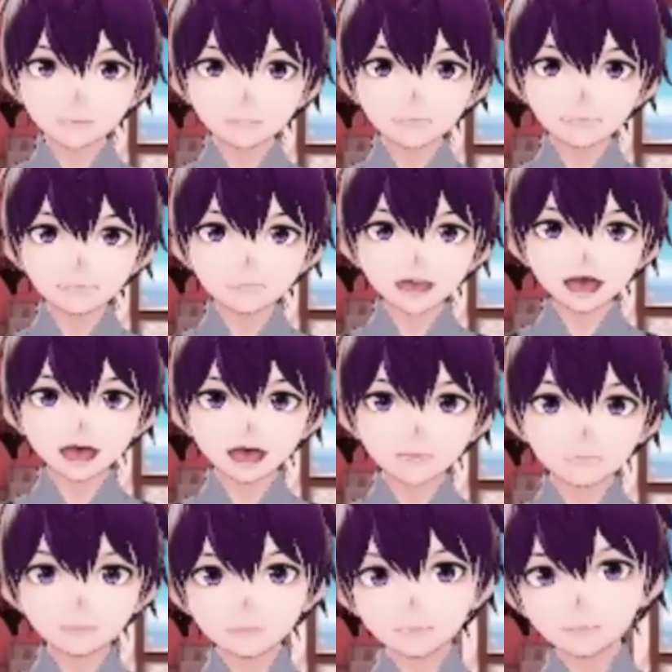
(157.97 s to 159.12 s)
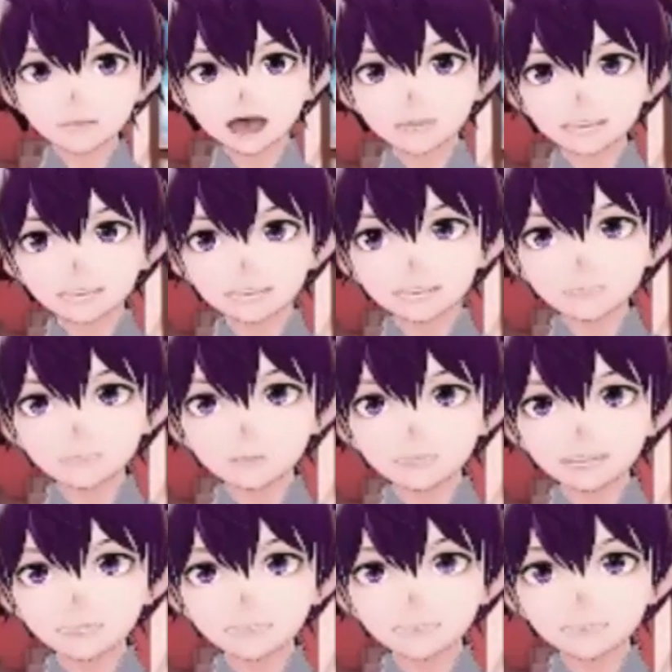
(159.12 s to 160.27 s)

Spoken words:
In fact, more than 90%